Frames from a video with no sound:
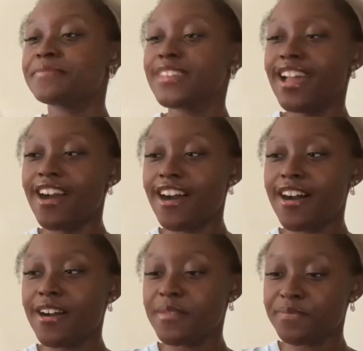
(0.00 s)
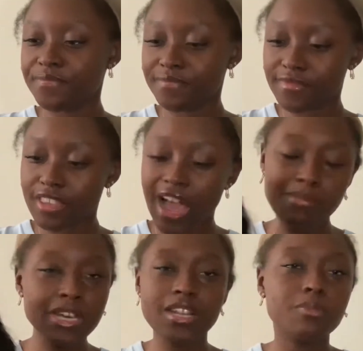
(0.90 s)
I'm
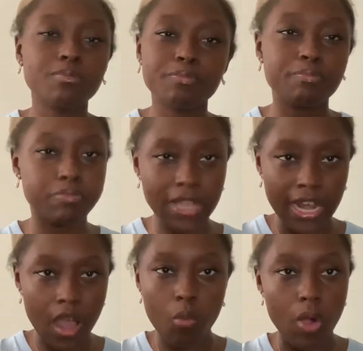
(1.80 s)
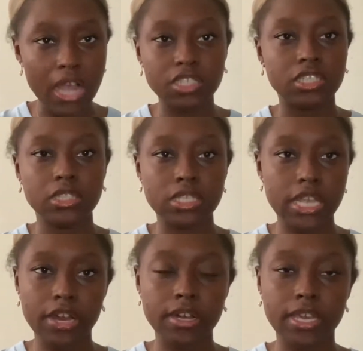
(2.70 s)
gonna plan on washing this
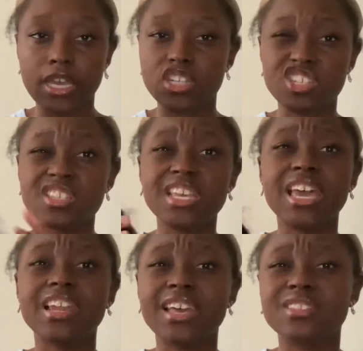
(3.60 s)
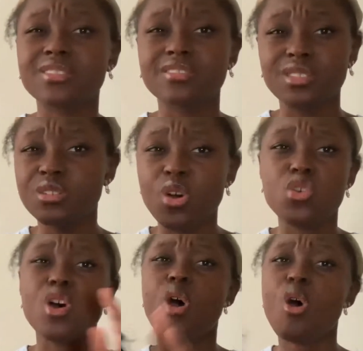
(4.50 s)
hair again just to get like, the
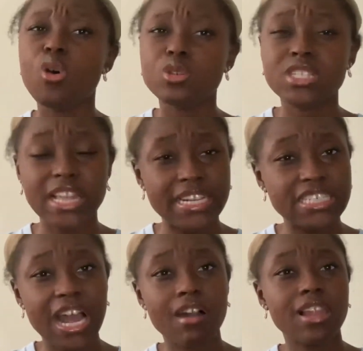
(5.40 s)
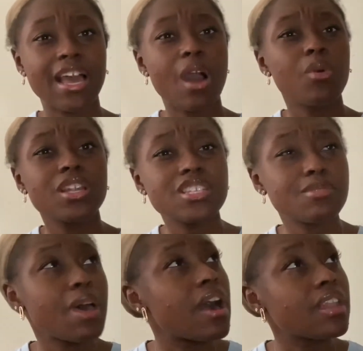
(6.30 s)
whole stench out. Like I wanna
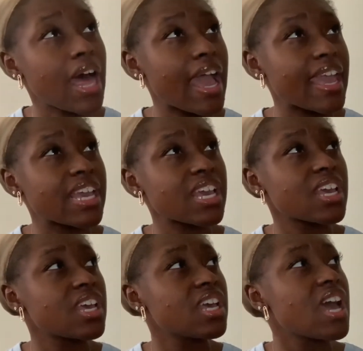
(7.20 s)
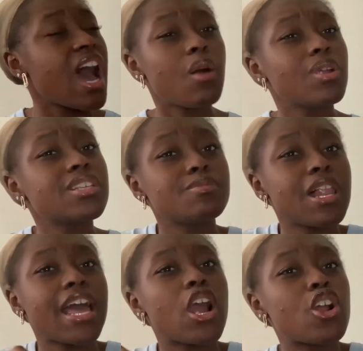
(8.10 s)
smell like
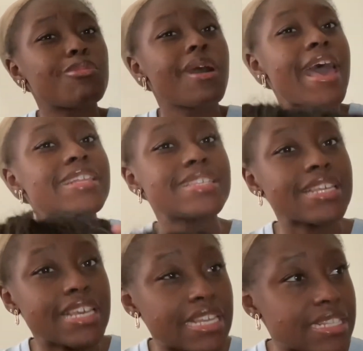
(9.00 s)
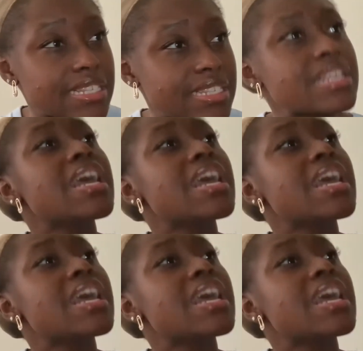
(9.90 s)
herbal essence.